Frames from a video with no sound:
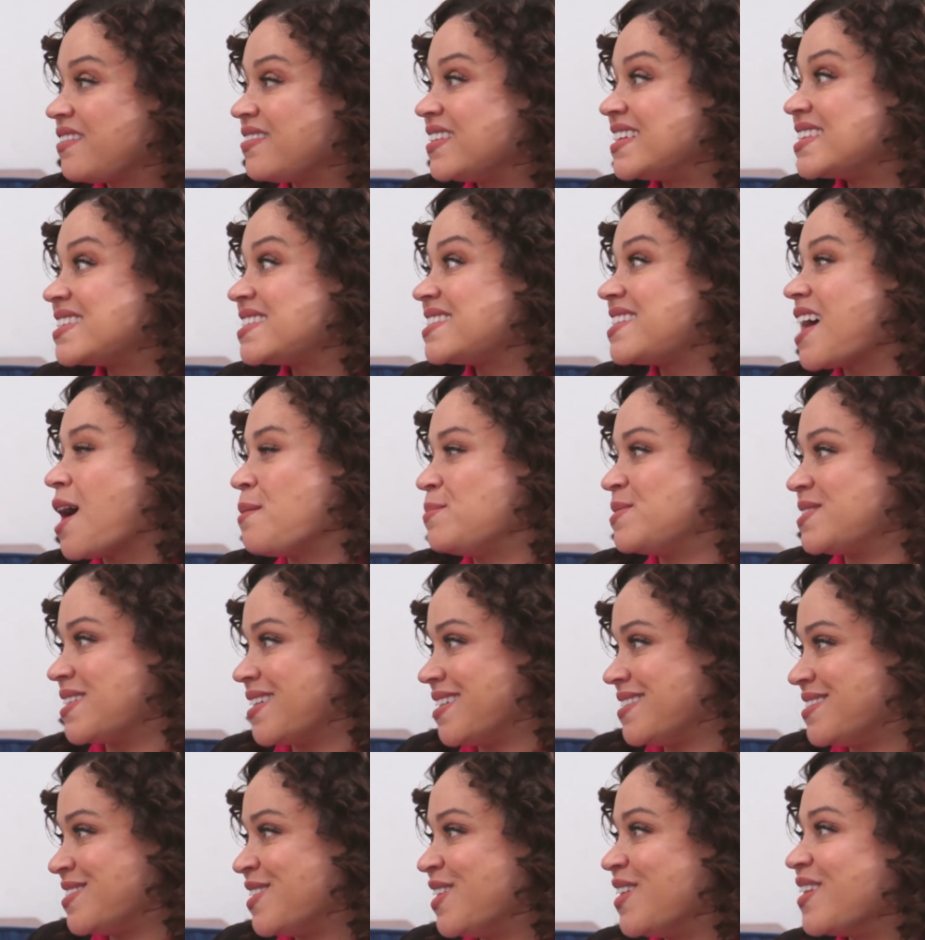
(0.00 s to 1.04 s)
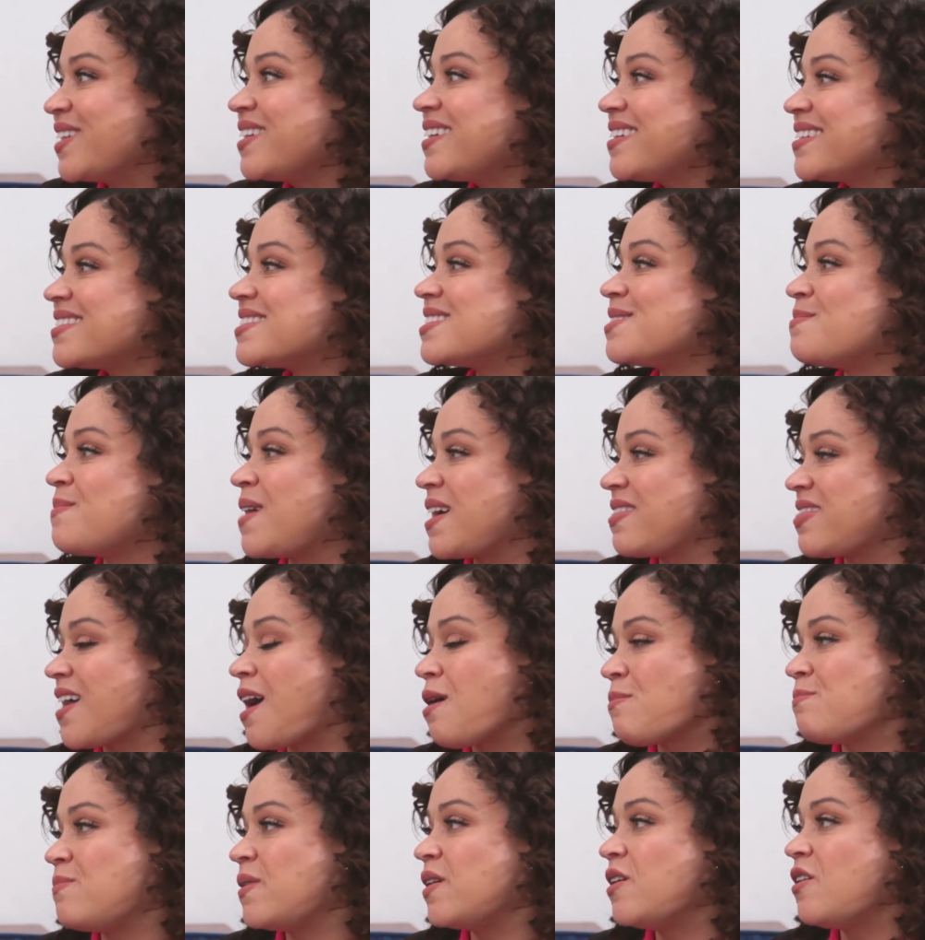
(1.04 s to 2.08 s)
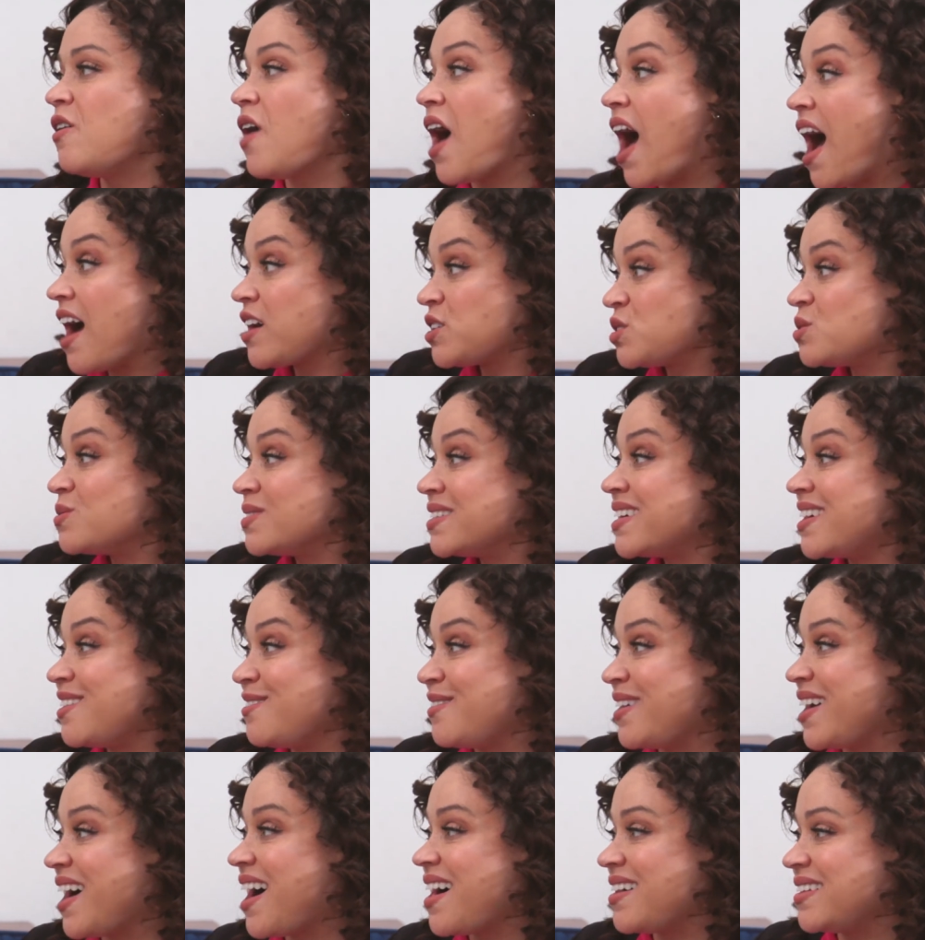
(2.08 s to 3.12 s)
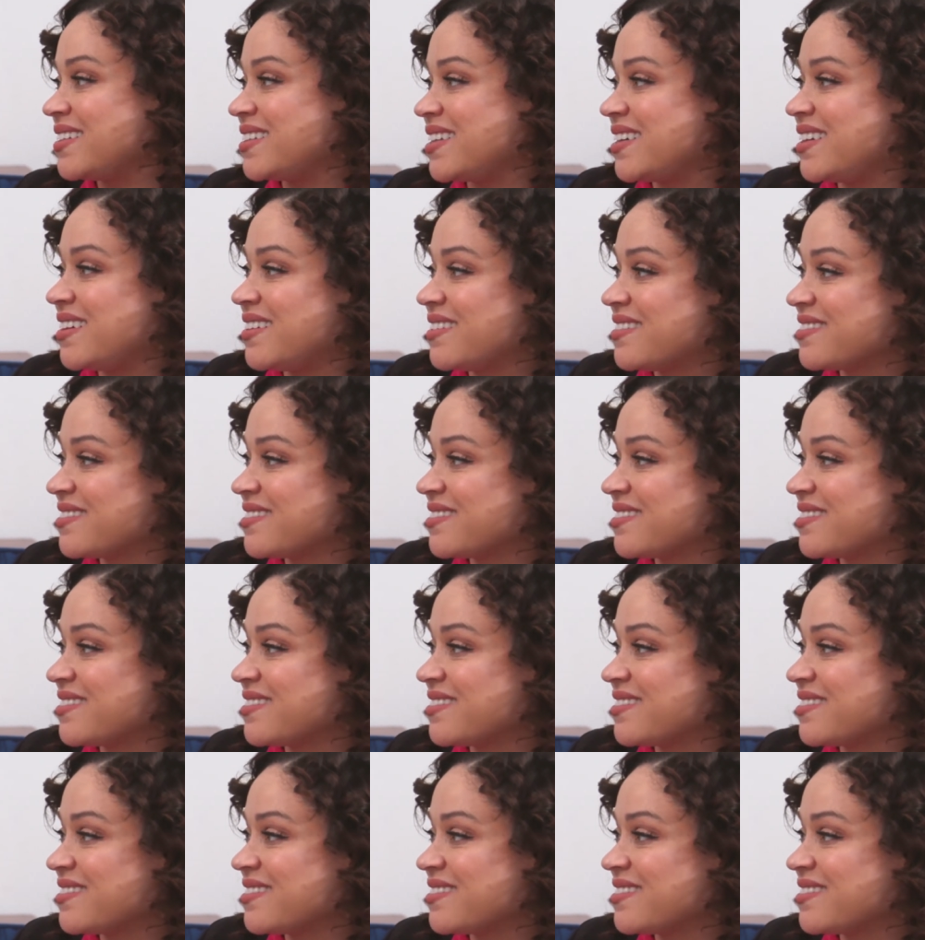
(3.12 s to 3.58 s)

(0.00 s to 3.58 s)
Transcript: steps it took to make that bill actually reality.